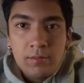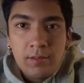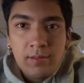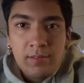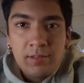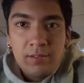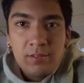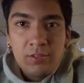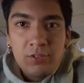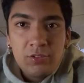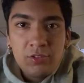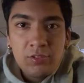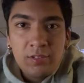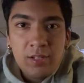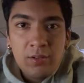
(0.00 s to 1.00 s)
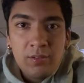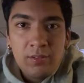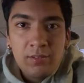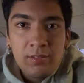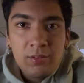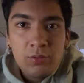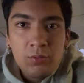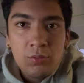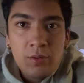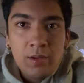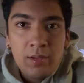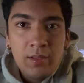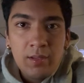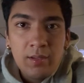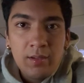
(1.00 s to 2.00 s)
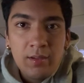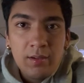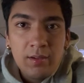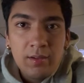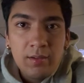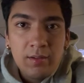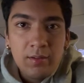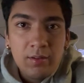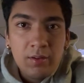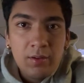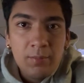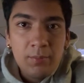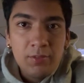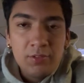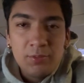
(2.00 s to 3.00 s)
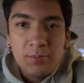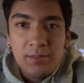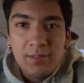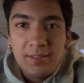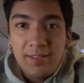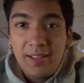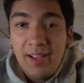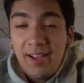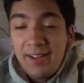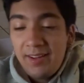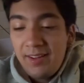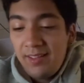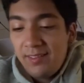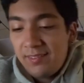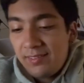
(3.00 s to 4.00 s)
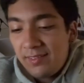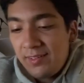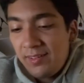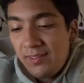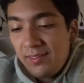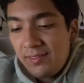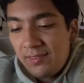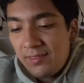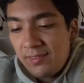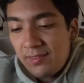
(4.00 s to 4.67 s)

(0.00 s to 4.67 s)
Just sensor shutdown is still quiet an accomplishment. Yeah, it is. It is.